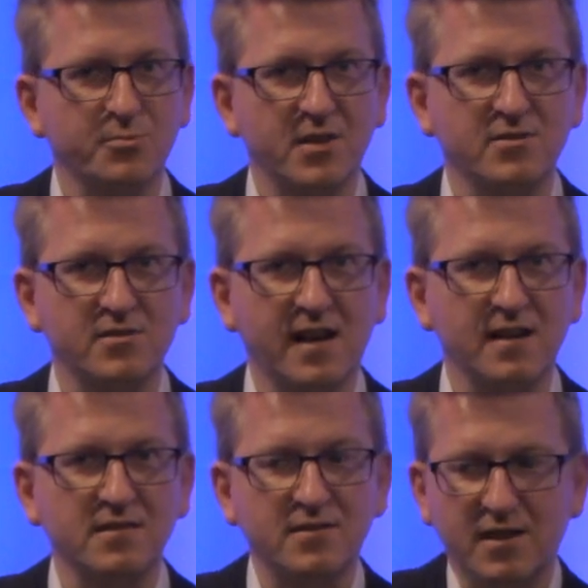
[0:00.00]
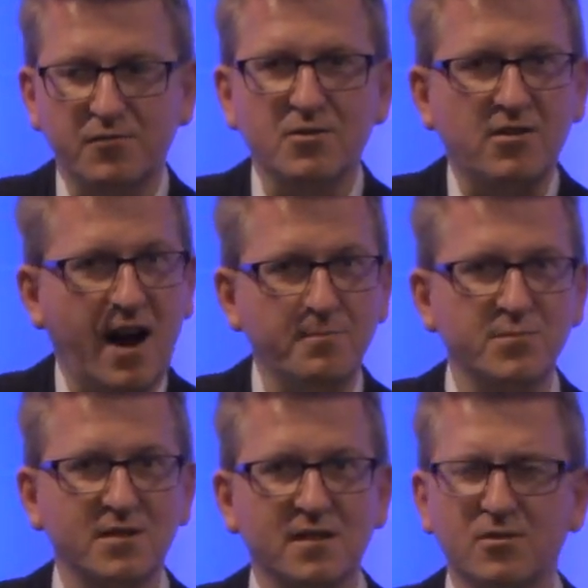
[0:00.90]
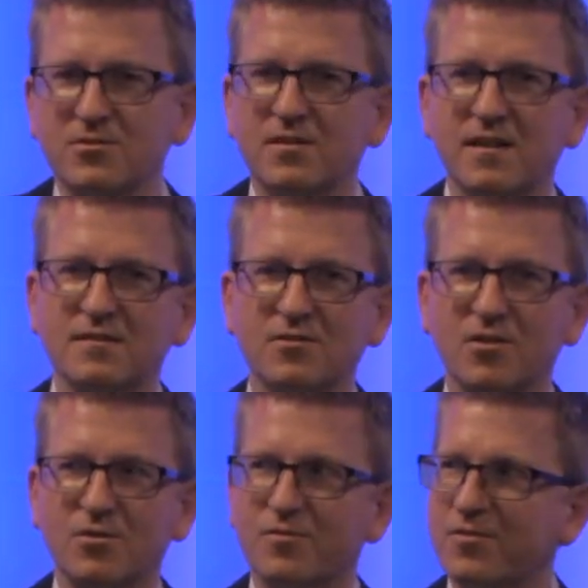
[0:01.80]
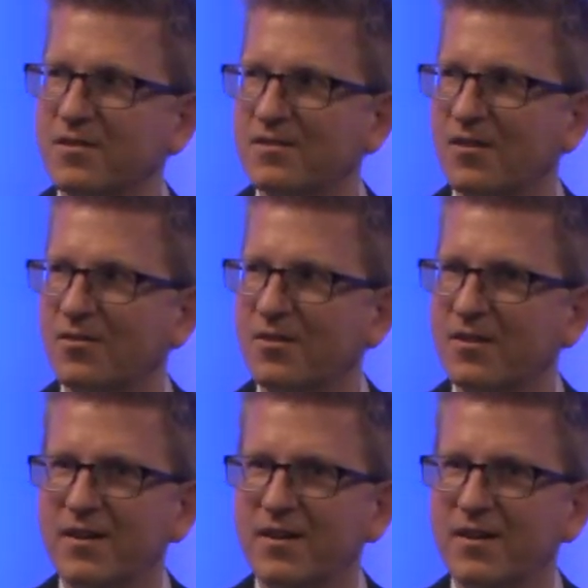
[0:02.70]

because that'll give you cramps, and also that's not good for the sound.